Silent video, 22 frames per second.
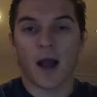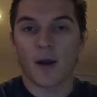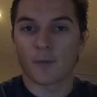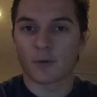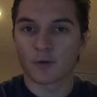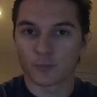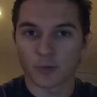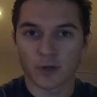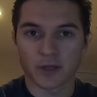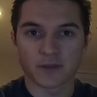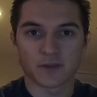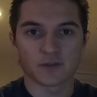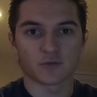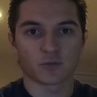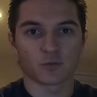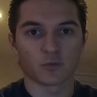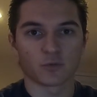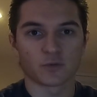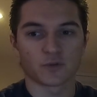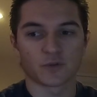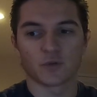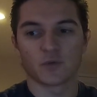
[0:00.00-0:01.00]
I want to break this
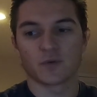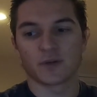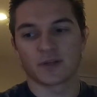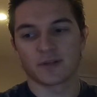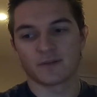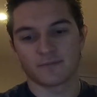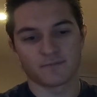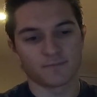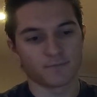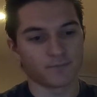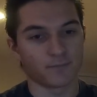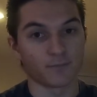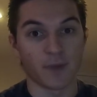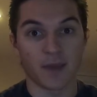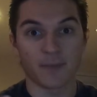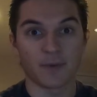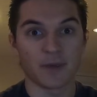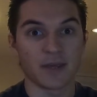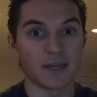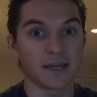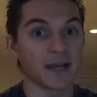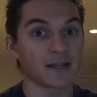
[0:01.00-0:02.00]
rule too, and
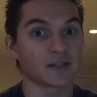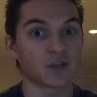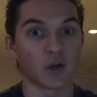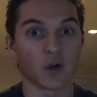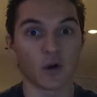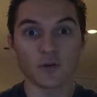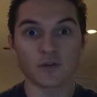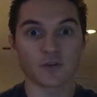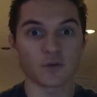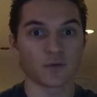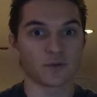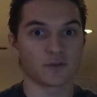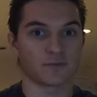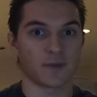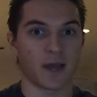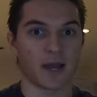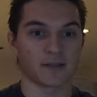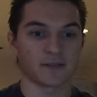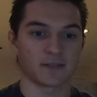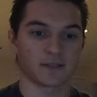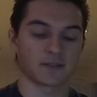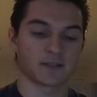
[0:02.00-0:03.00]
maybe he gets hurt doing
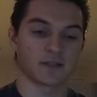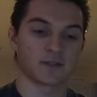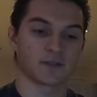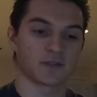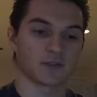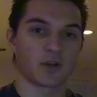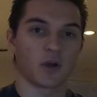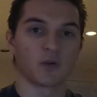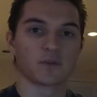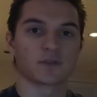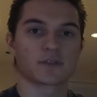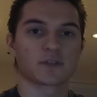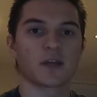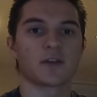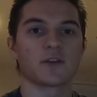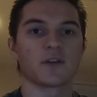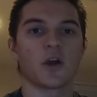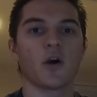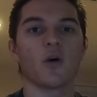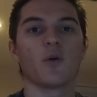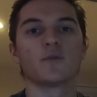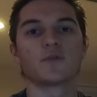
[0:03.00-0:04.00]
gymnastics because the coach
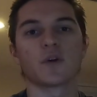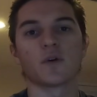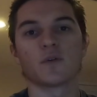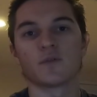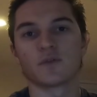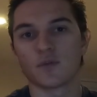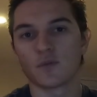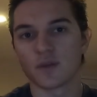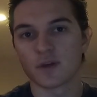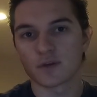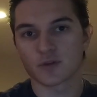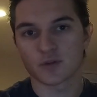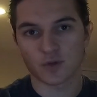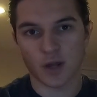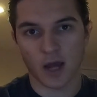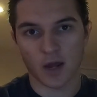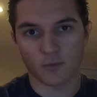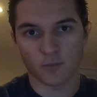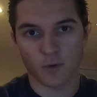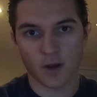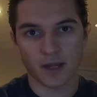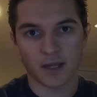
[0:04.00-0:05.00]
said, no, don't do this, you're
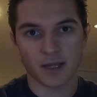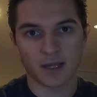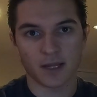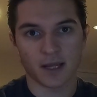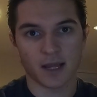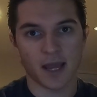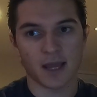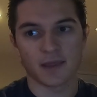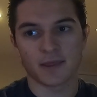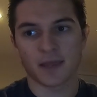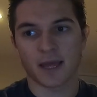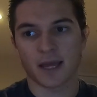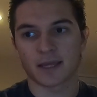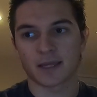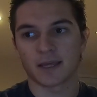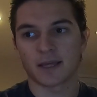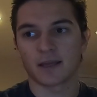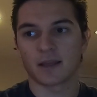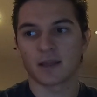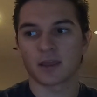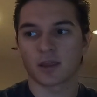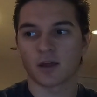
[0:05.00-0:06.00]
not ready, and that
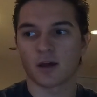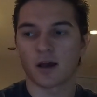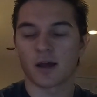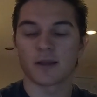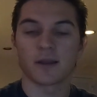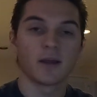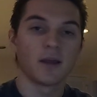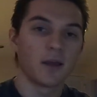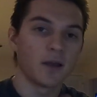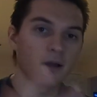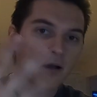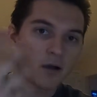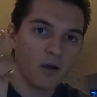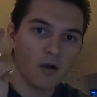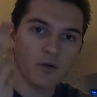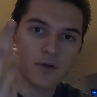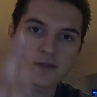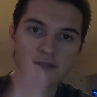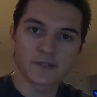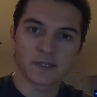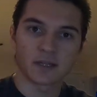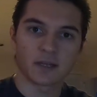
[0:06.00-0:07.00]
kid thought,
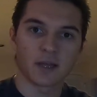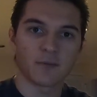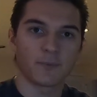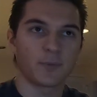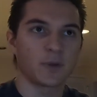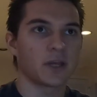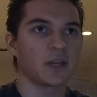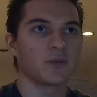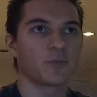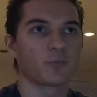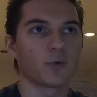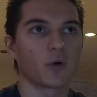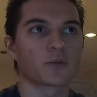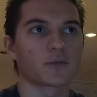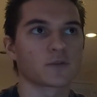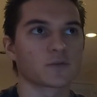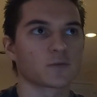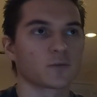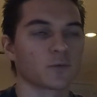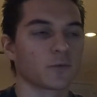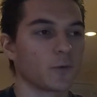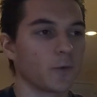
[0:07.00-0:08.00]
oh, he's an Olympian, he broke
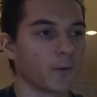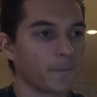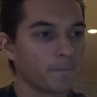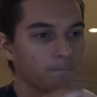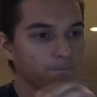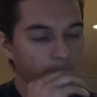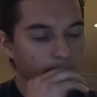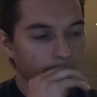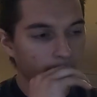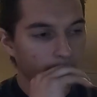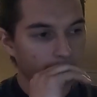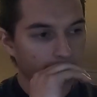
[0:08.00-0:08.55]
this rule.